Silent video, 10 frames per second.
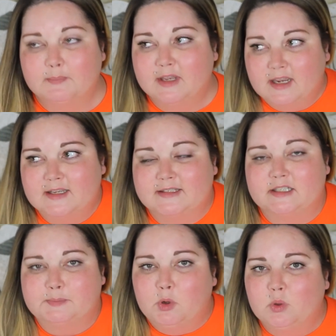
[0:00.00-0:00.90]
because
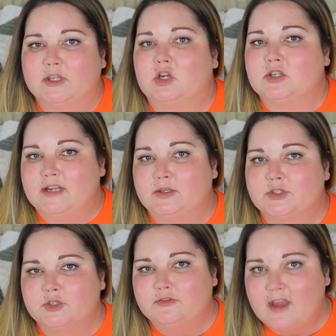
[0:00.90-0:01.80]
it's pulling her down
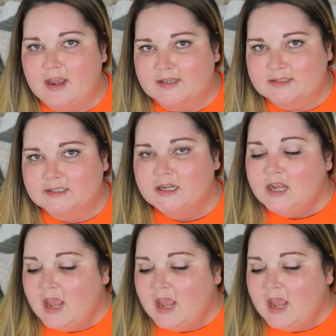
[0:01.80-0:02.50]
so fast.